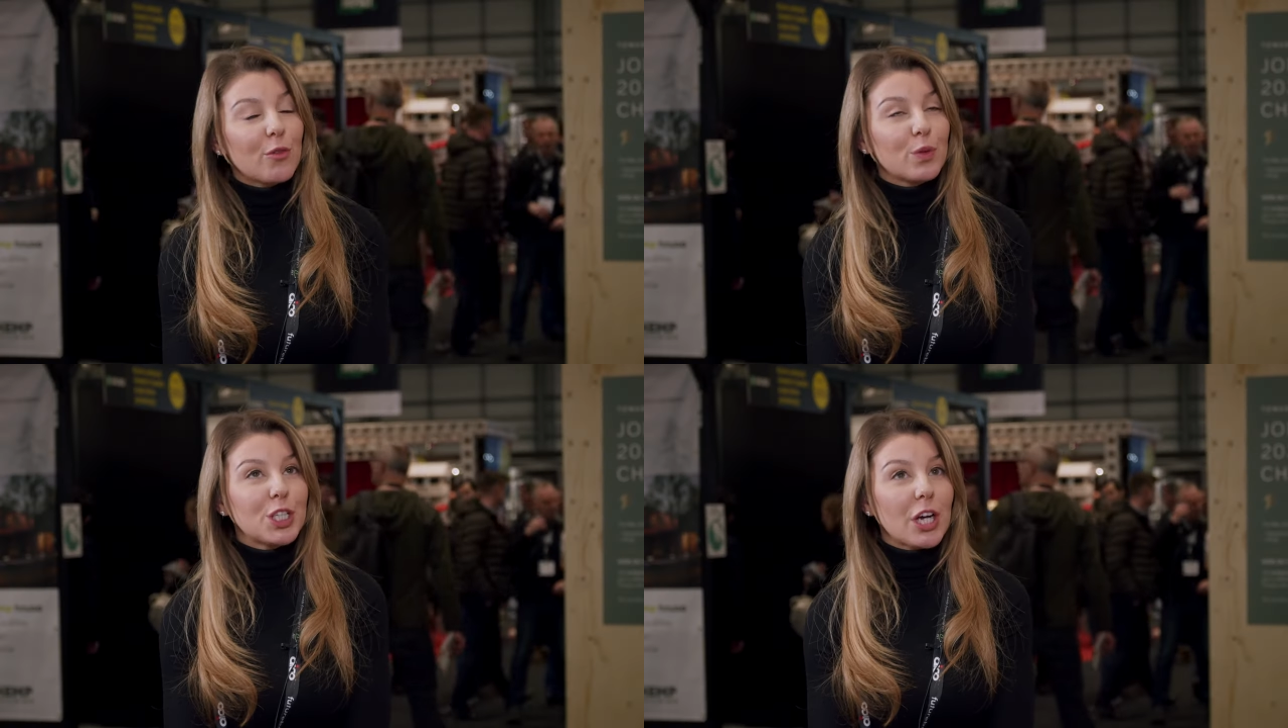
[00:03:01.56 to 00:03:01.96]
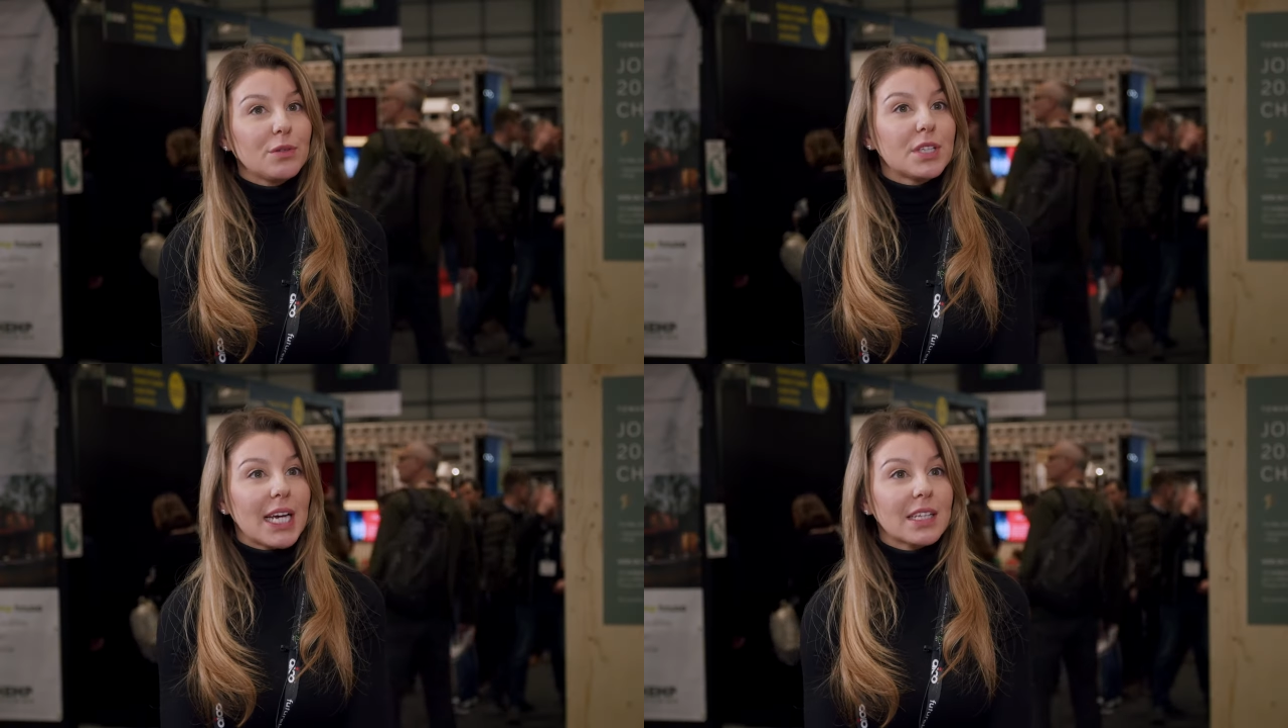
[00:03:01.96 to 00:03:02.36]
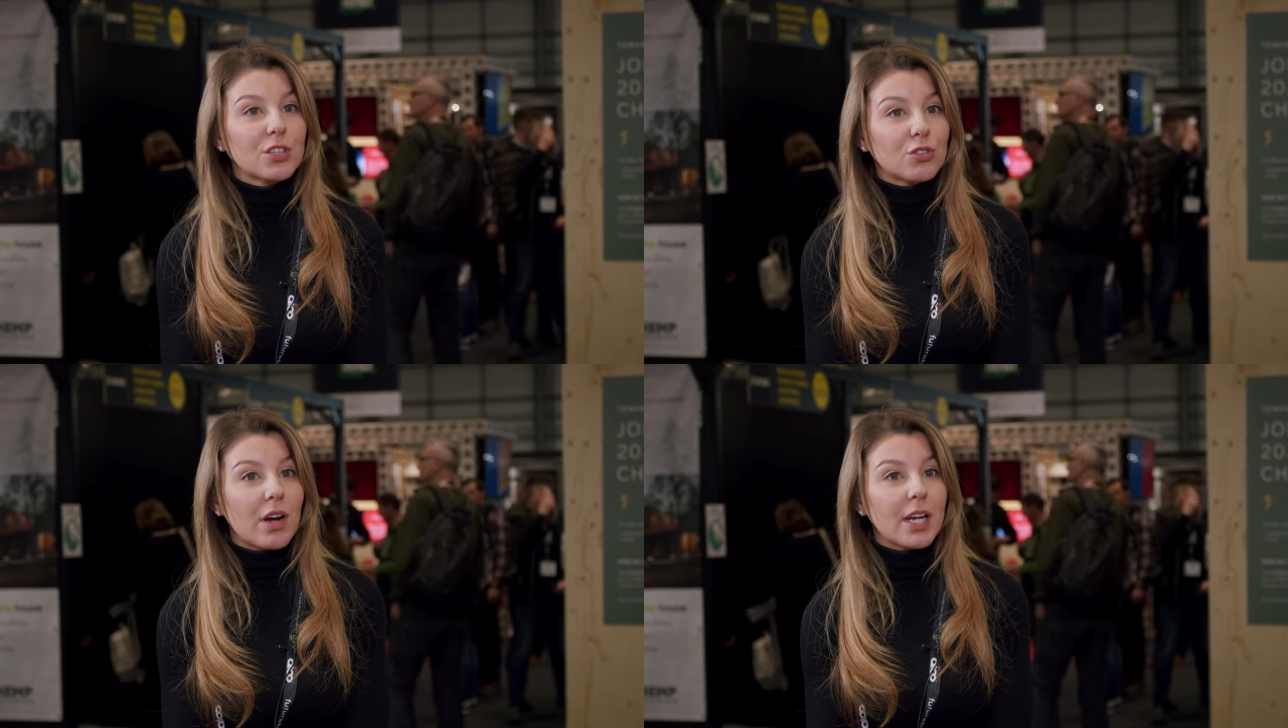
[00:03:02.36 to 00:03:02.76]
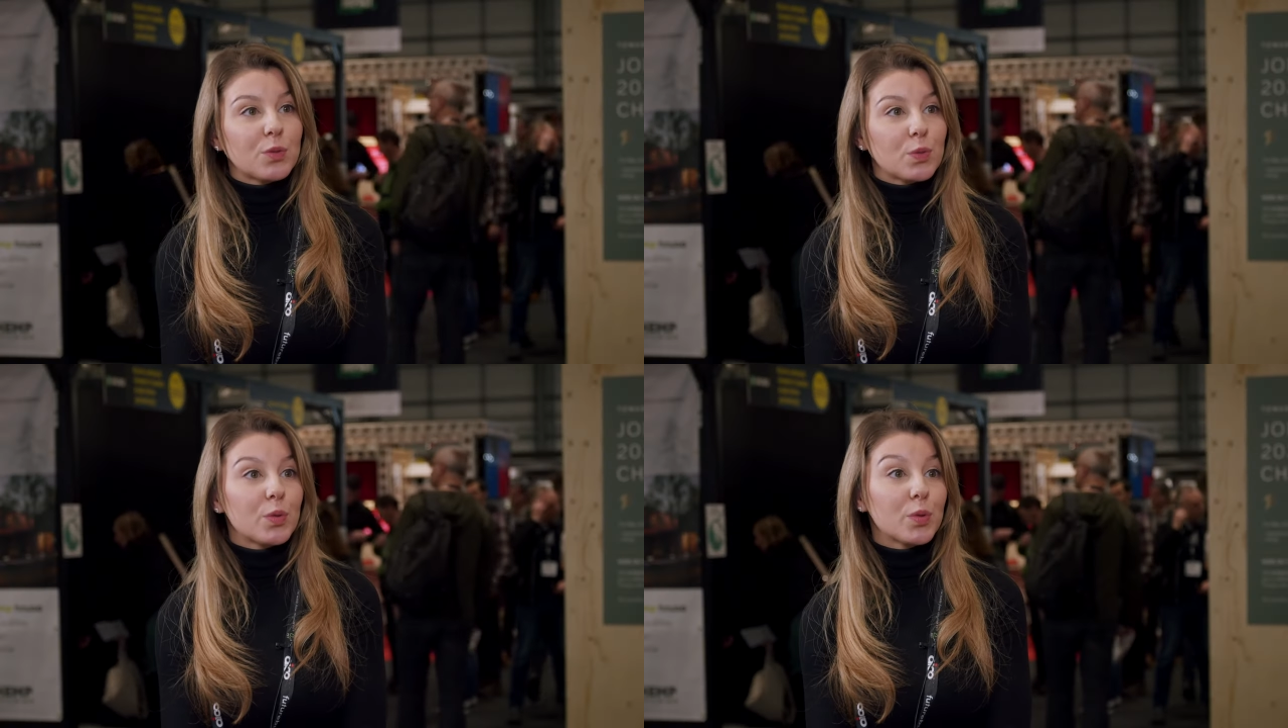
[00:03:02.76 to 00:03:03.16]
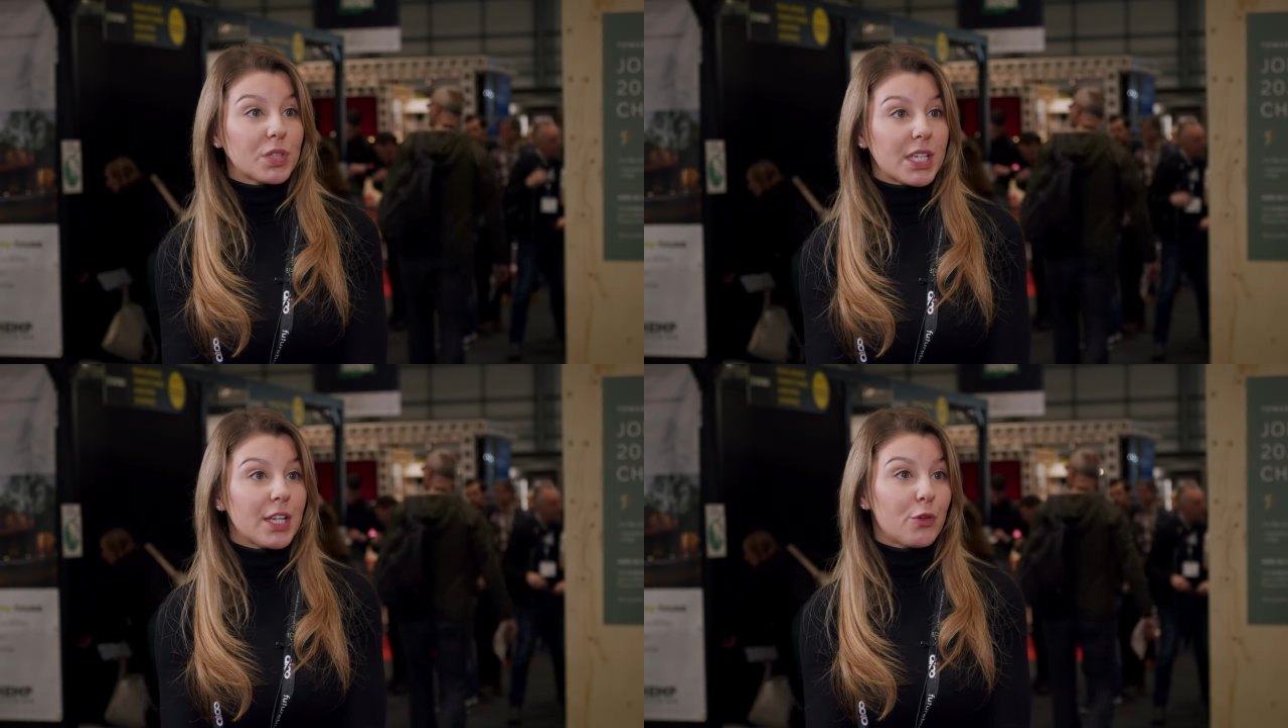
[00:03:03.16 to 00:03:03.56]
if we don't take the strides, we will
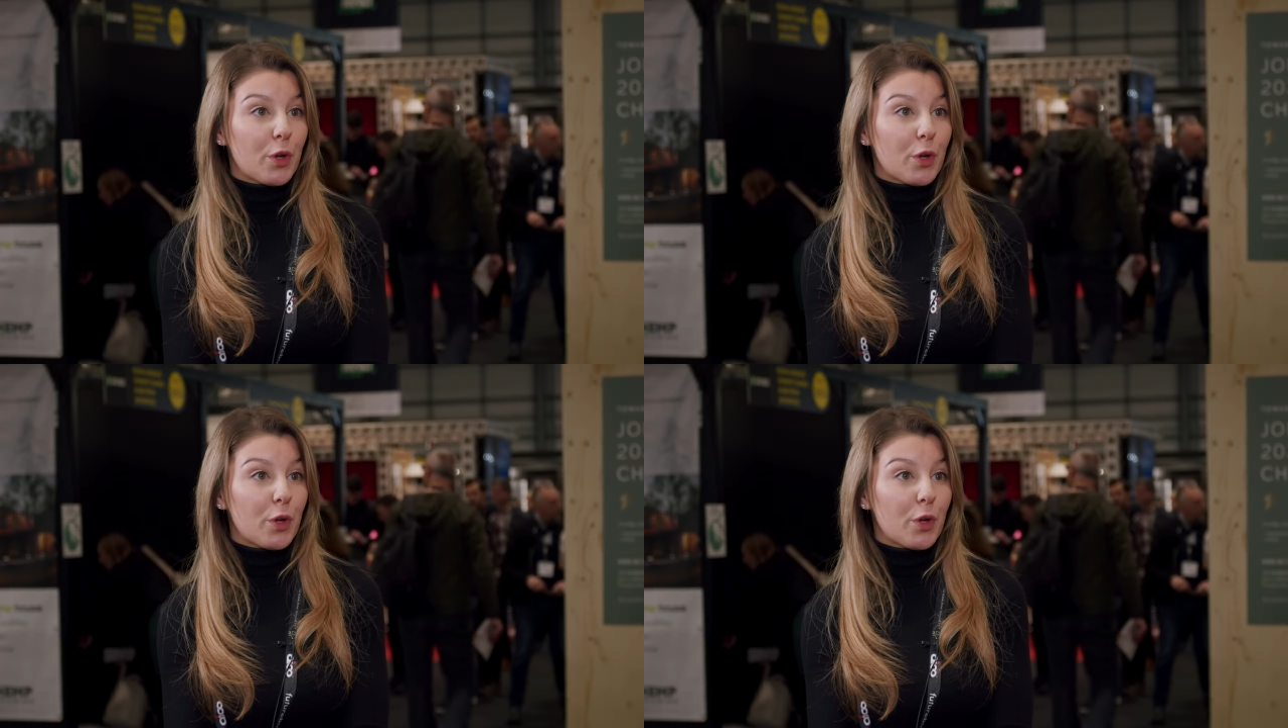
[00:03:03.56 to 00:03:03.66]
see the